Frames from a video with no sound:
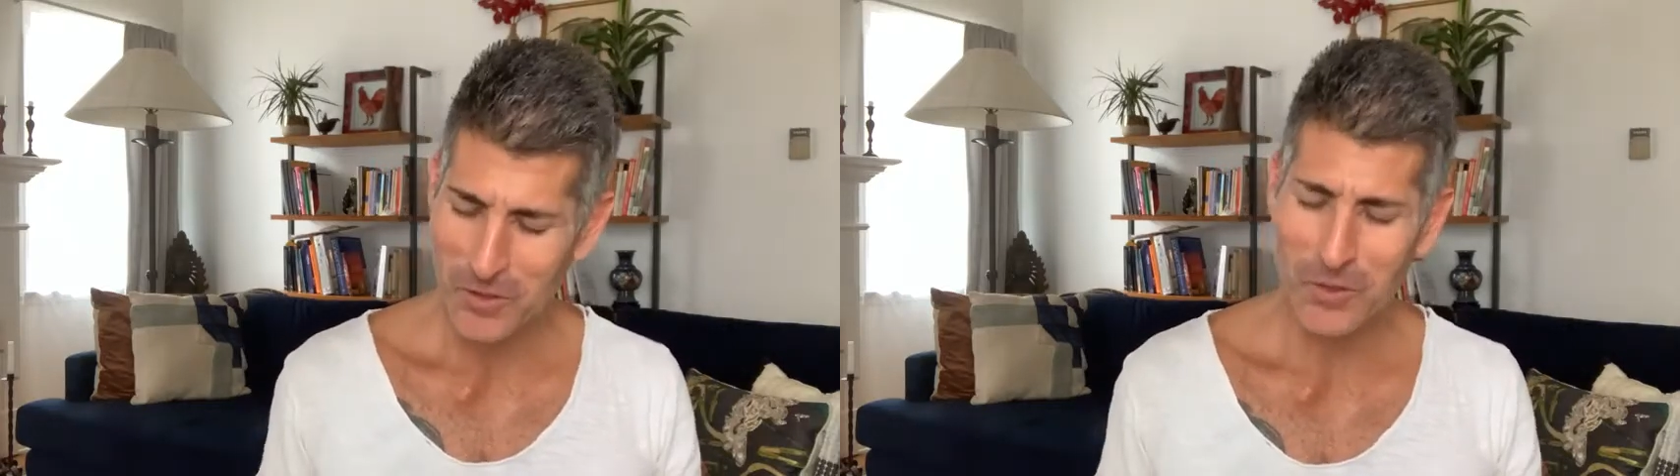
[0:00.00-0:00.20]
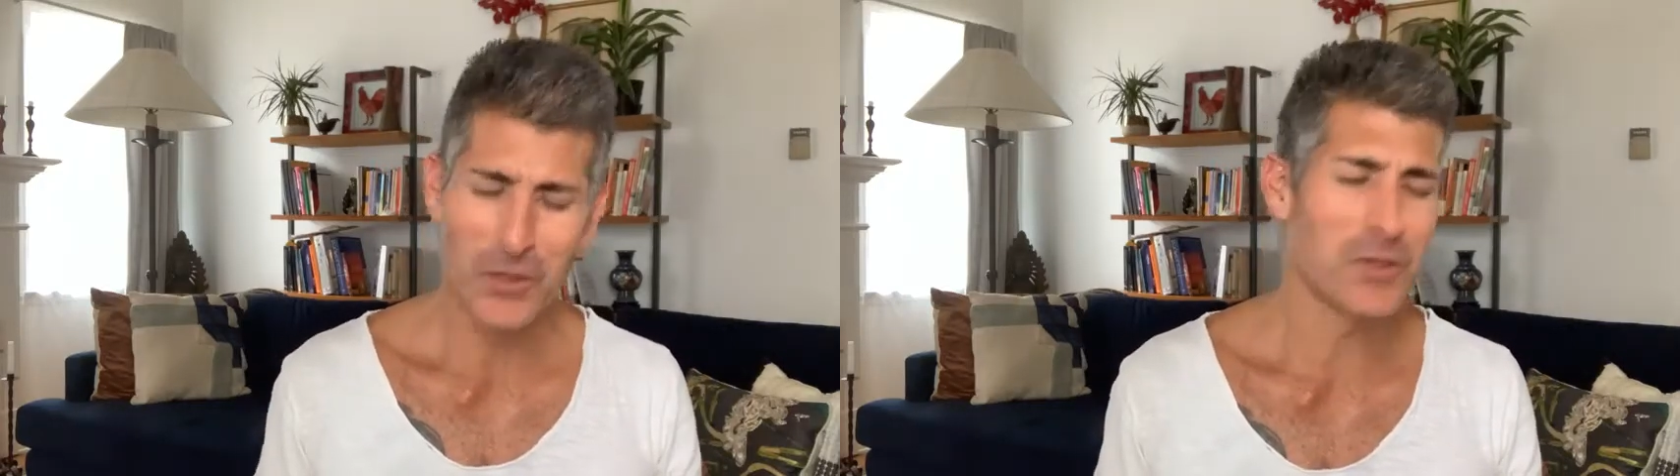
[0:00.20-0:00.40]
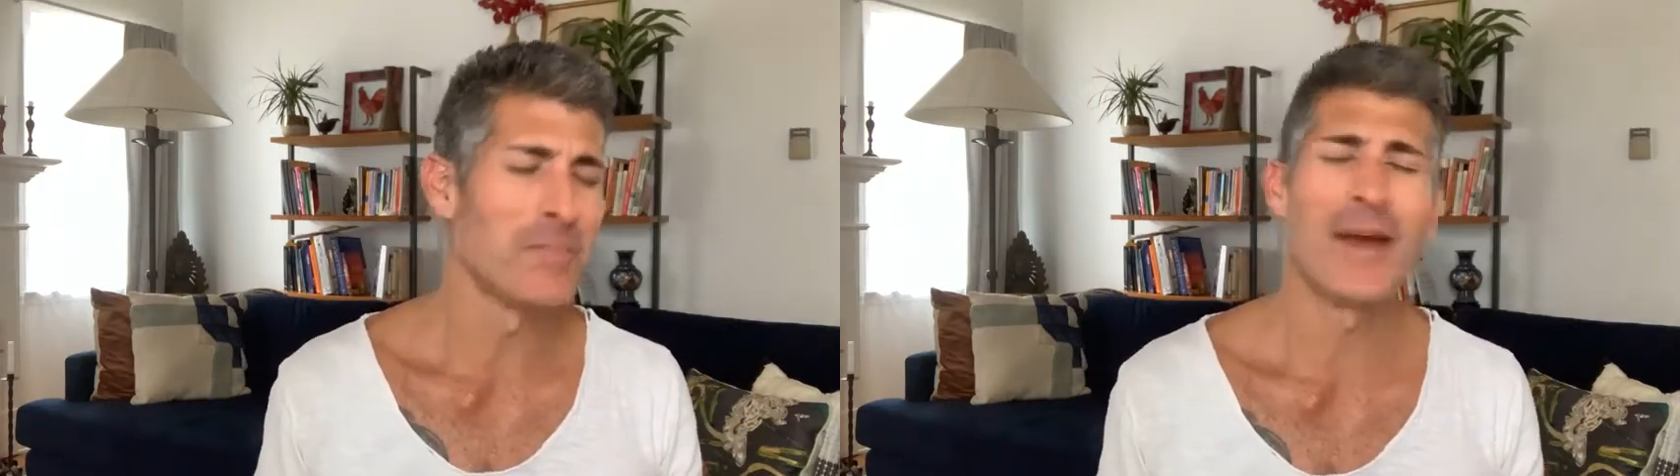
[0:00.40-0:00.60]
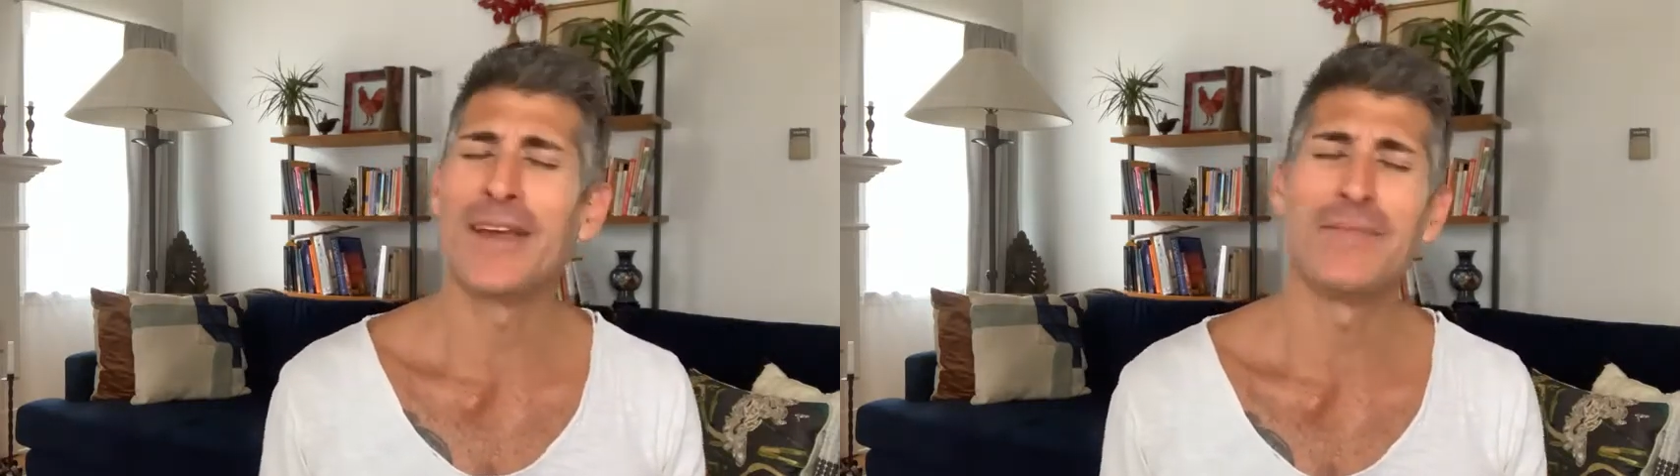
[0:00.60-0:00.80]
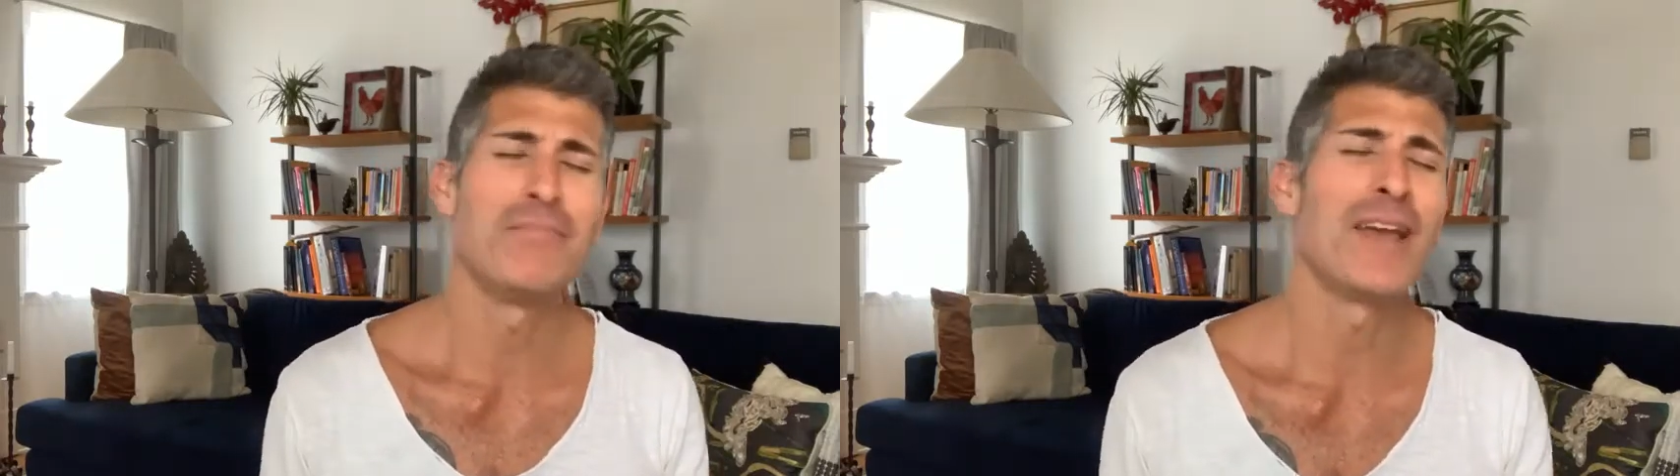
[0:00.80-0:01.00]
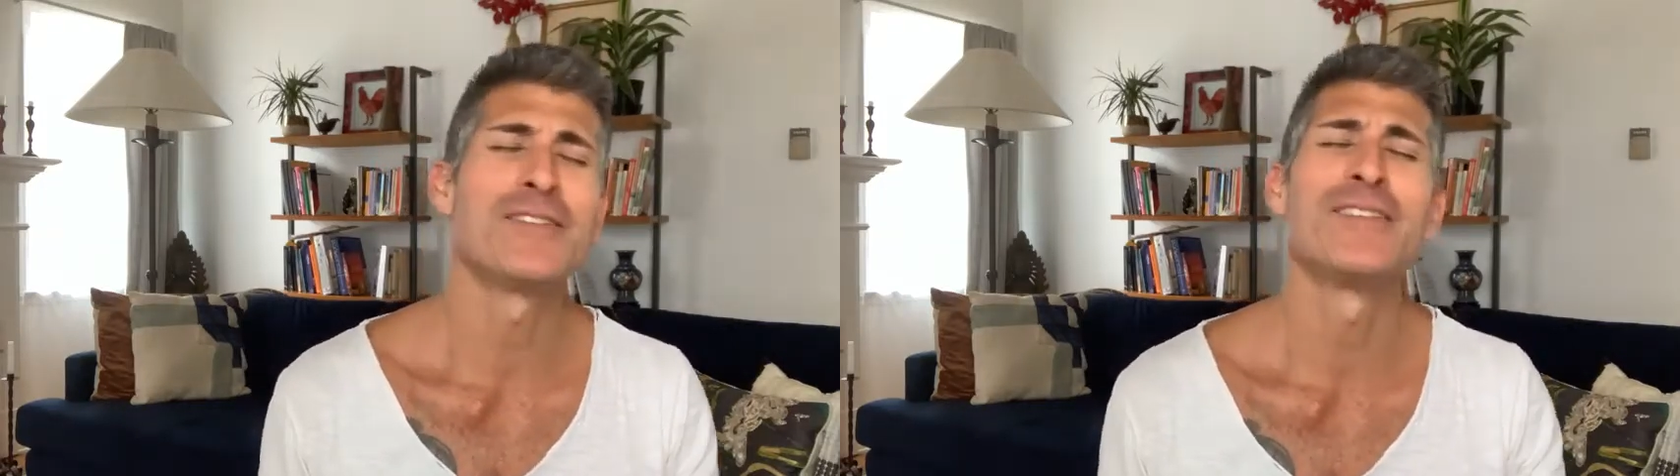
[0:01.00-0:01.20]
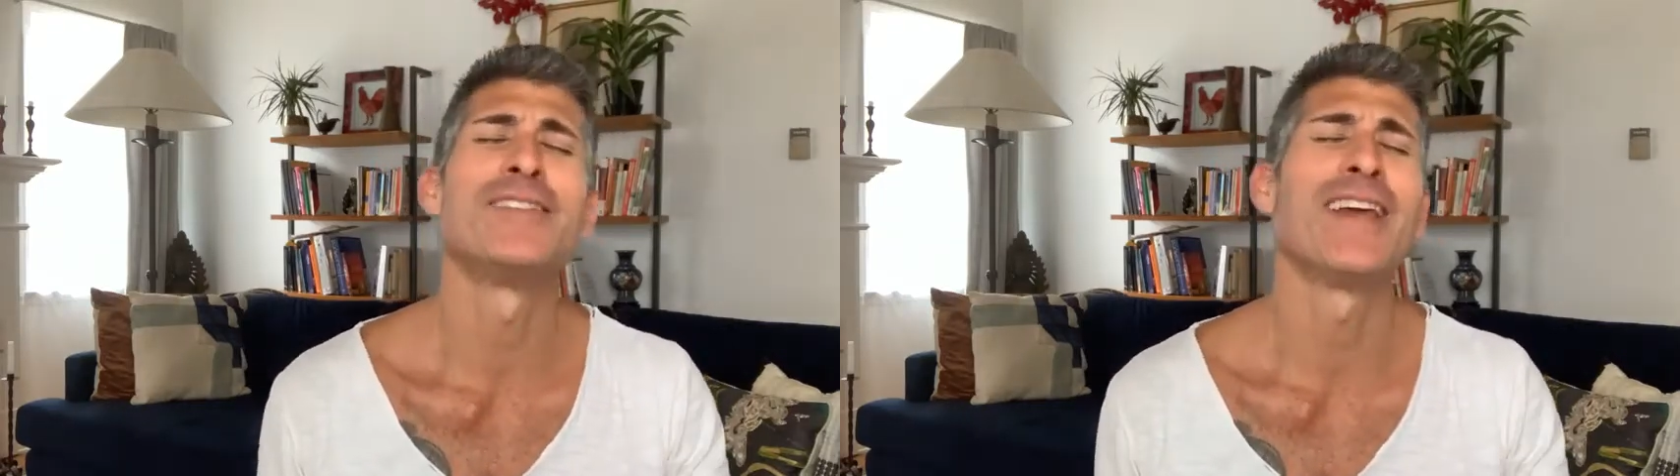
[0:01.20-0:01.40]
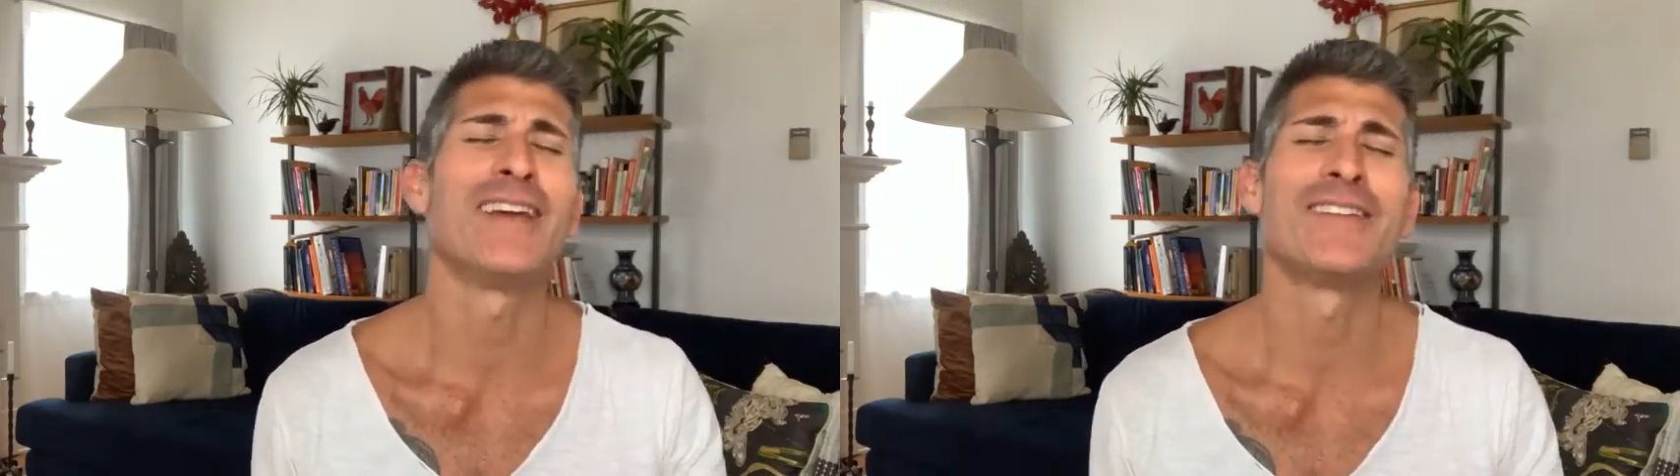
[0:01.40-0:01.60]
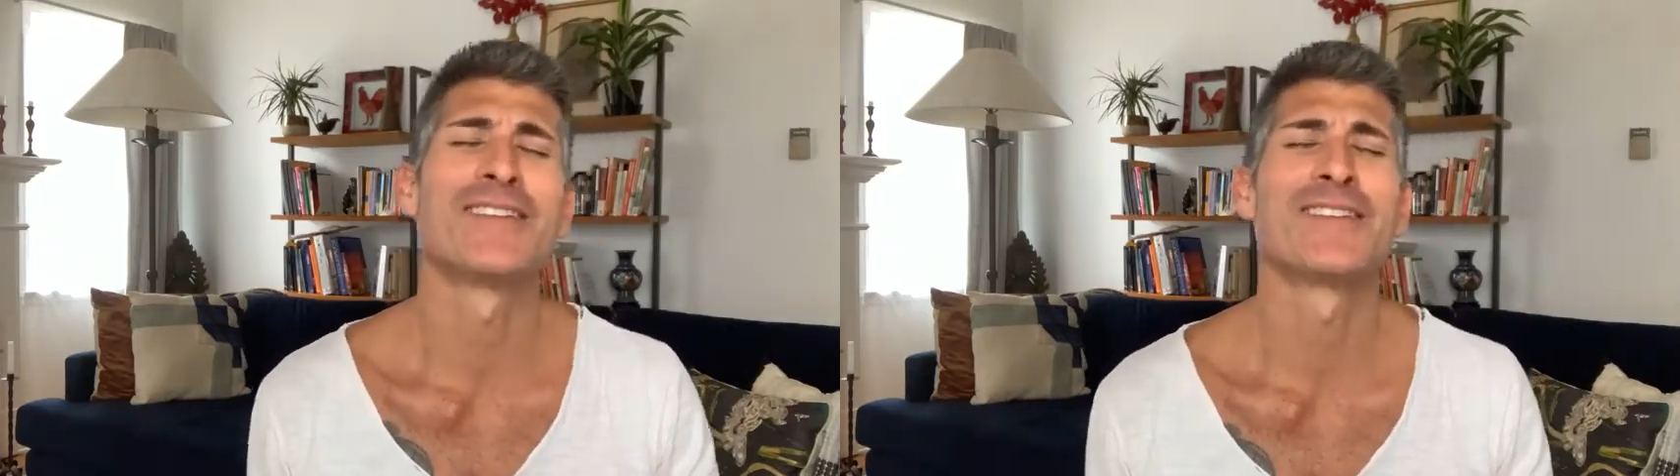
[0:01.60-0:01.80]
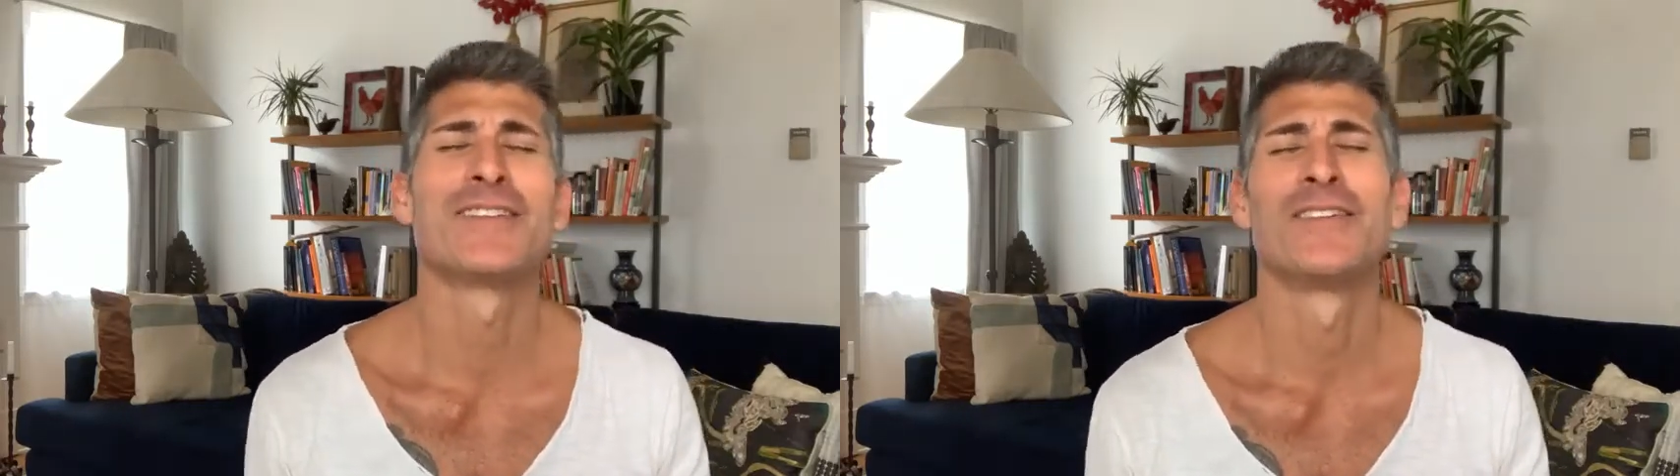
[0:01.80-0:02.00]
those ama- amazing
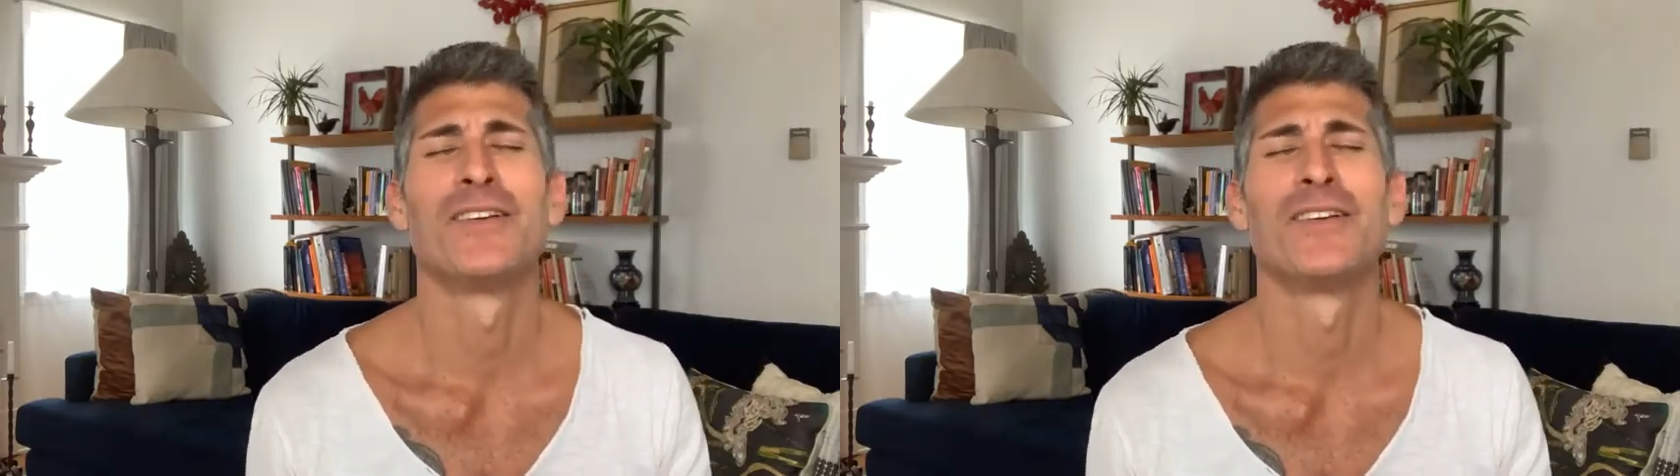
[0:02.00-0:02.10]
dates,